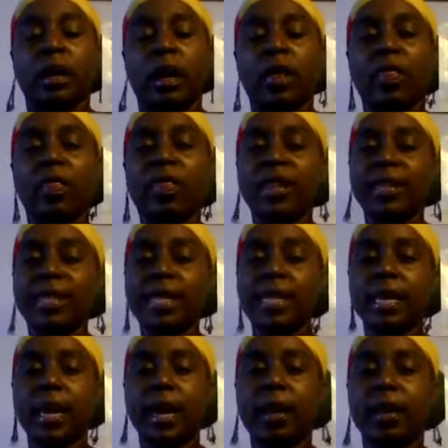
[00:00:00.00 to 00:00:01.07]
this is
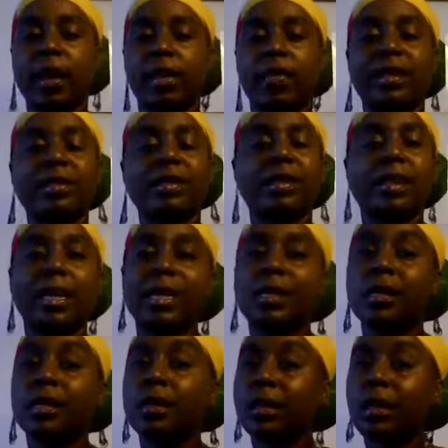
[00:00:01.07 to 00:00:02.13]
the area that's
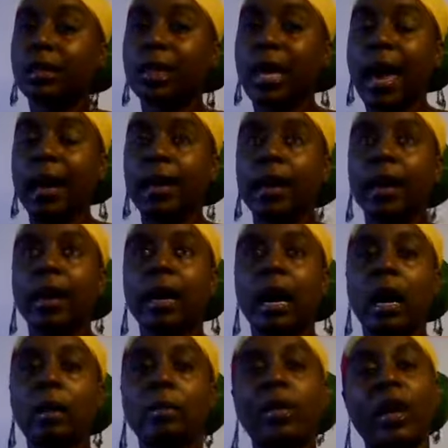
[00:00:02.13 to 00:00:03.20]
least looked at
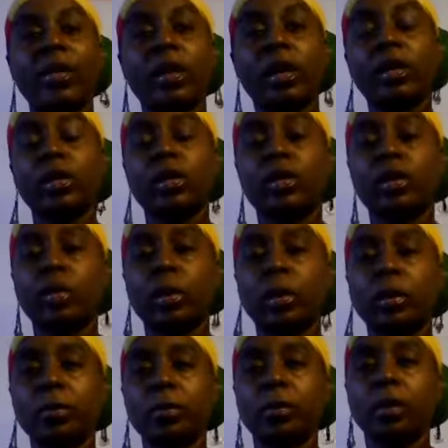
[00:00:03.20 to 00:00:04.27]
by the consumer,
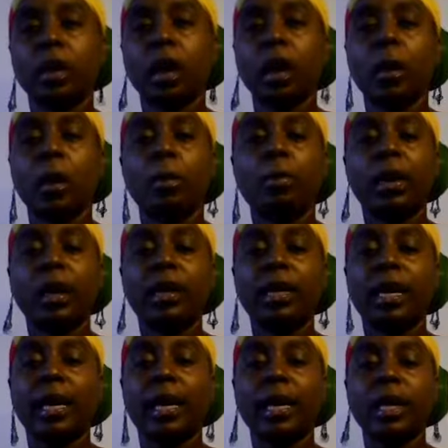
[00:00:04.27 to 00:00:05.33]
but
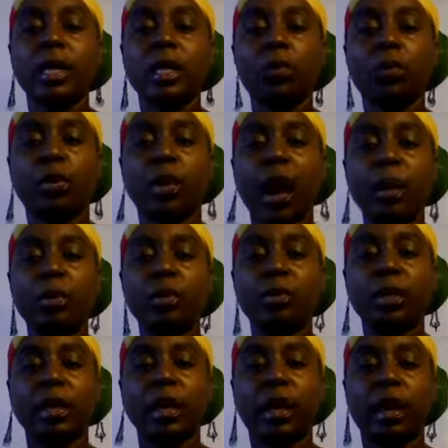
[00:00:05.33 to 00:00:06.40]
it is
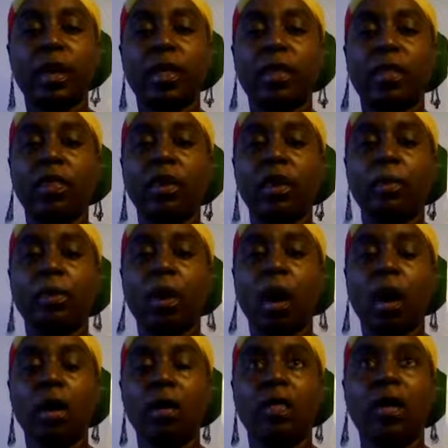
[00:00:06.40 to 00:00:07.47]
probably the
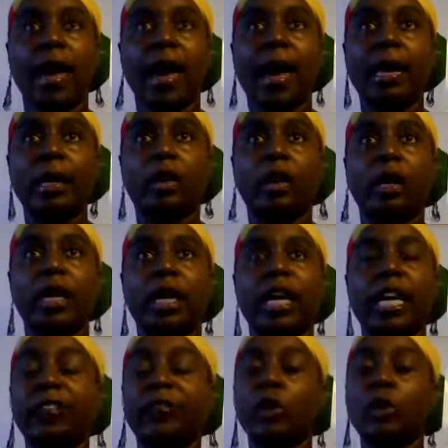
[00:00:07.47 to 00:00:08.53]
part that,
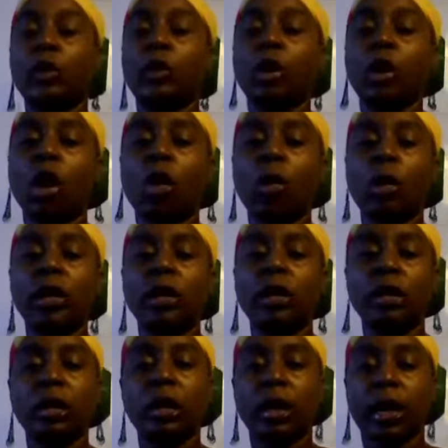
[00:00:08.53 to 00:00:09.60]
if you know what you're
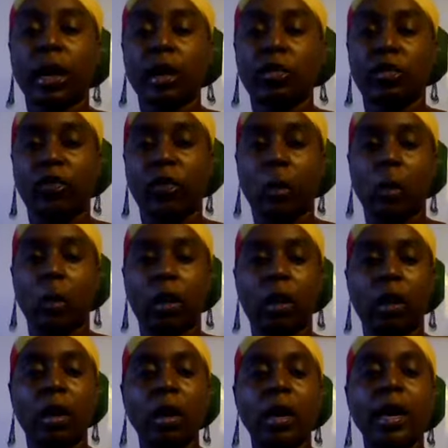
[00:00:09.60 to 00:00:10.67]
looking
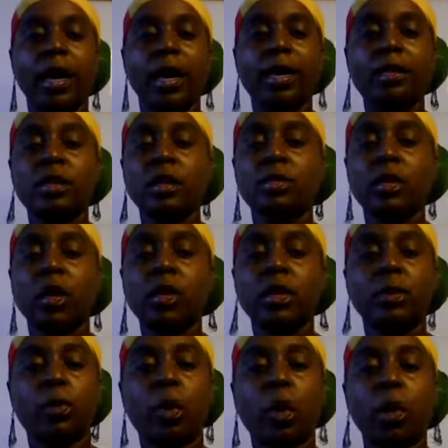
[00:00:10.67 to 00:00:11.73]
for, it's the most
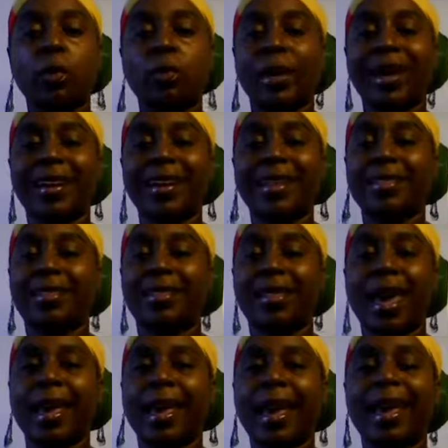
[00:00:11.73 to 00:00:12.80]
important, because
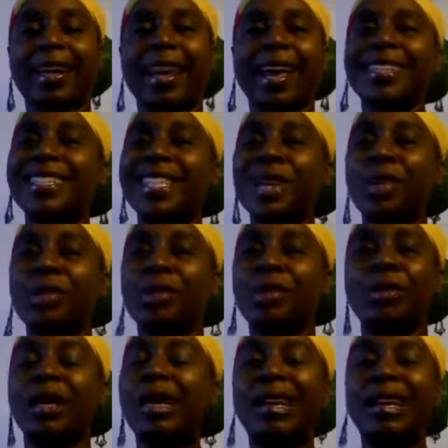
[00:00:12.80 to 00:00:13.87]
they cannot tell
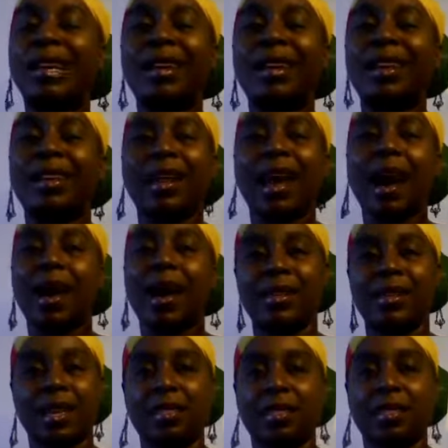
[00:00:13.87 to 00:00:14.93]
you any
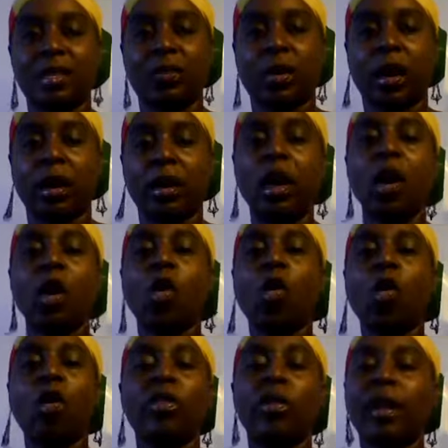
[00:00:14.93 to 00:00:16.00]
lies in this part,
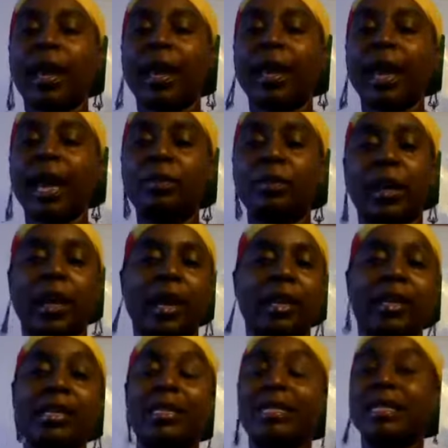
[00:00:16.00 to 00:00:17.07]
or there cannot be
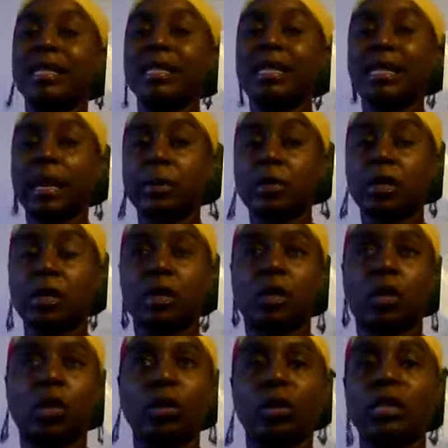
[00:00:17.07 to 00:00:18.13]
any deception
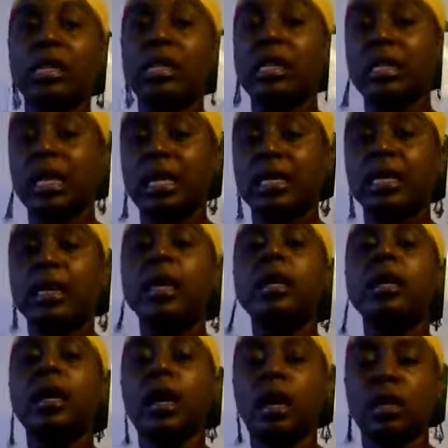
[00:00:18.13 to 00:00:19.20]
or deceit
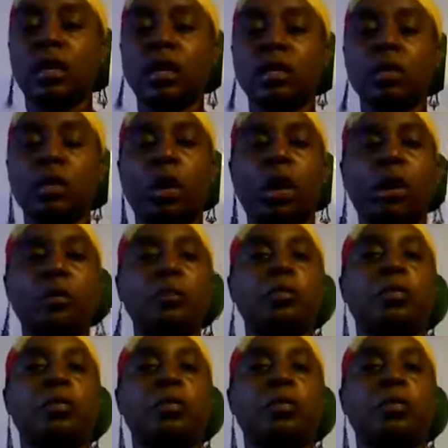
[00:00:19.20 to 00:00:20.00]
in this part.